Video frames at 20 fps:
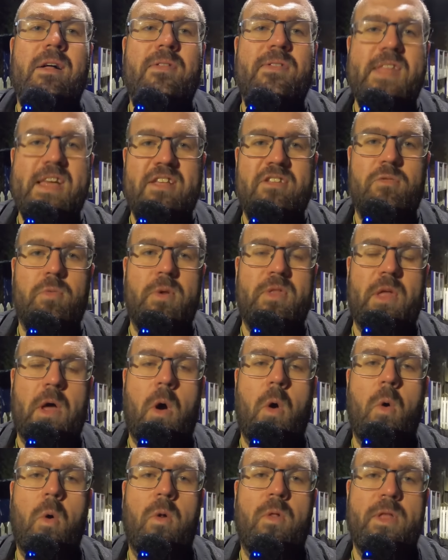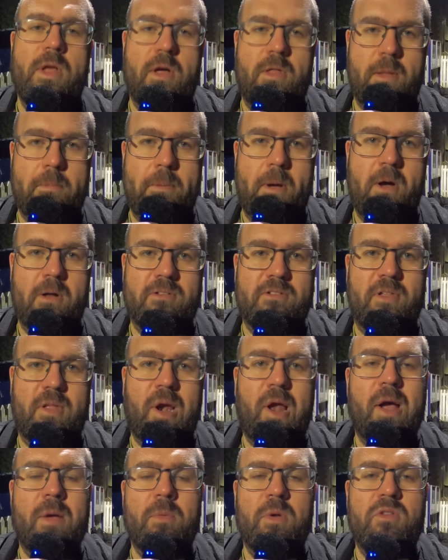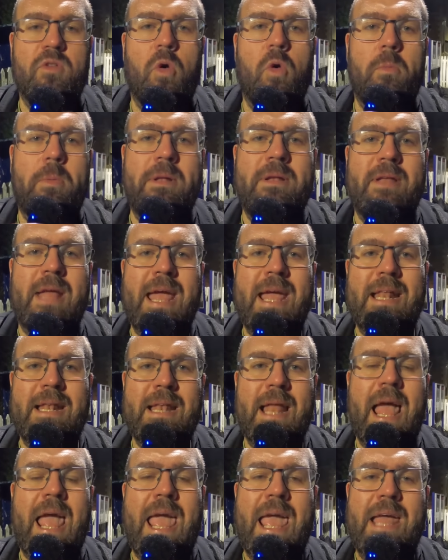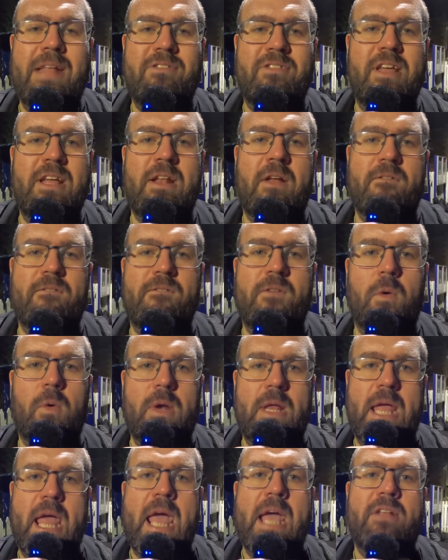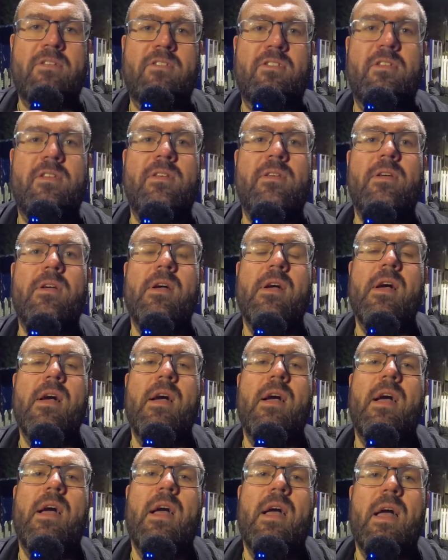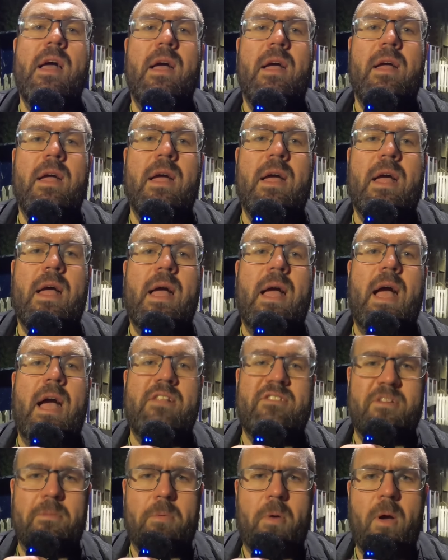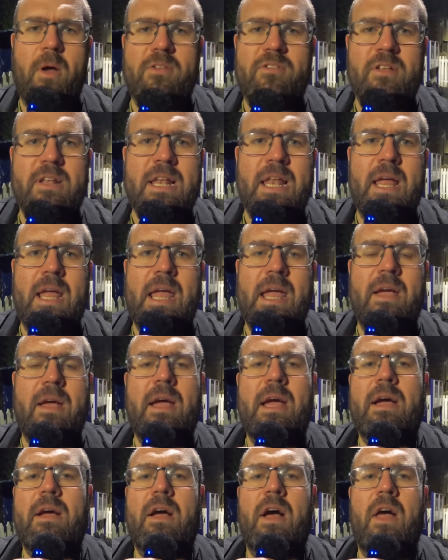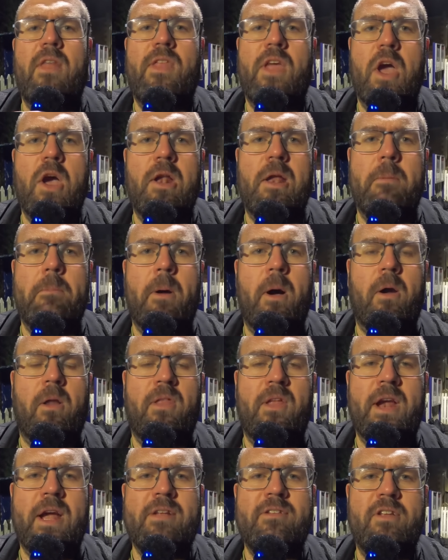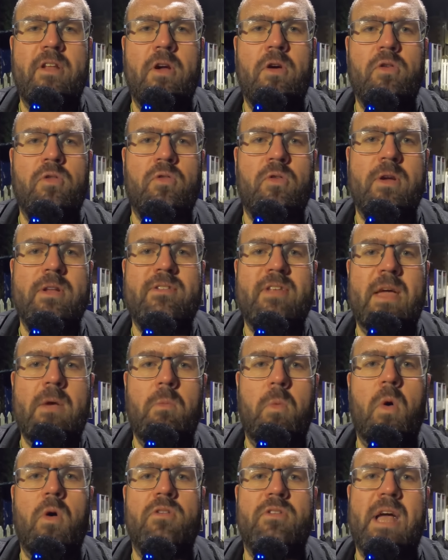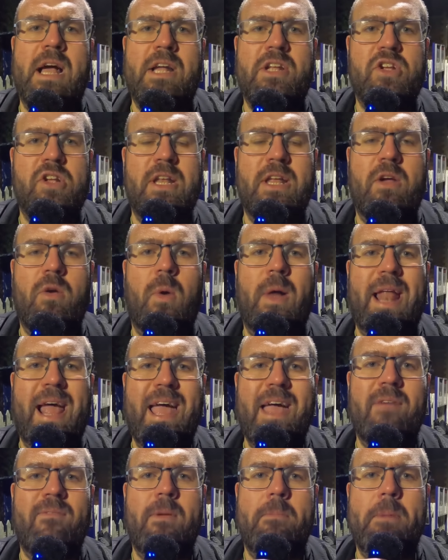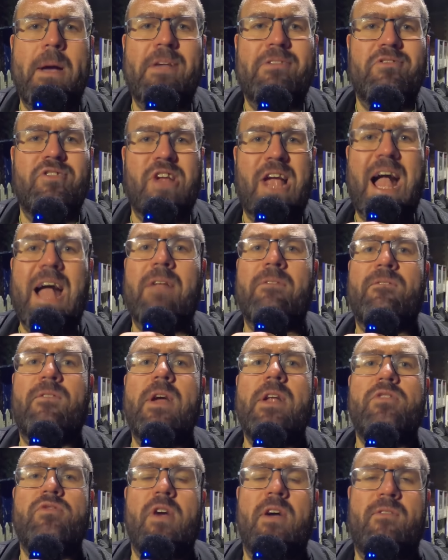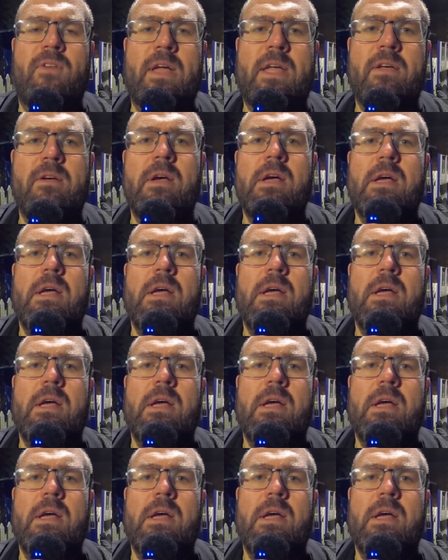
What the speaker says: This, with all the other parts of the line, was opened in 1848. And surprisingly, at the early part of the 1900s, it was actually quite a heavy passenger and freight traffic,